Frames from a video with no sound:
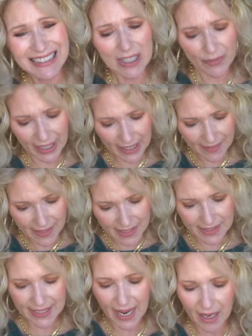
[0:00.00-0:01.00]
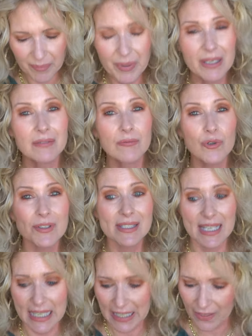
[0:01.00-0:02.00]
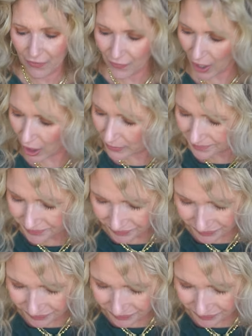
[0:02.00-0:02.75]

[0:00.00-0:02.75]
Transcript: don't need it this time, but we'll see in the fall.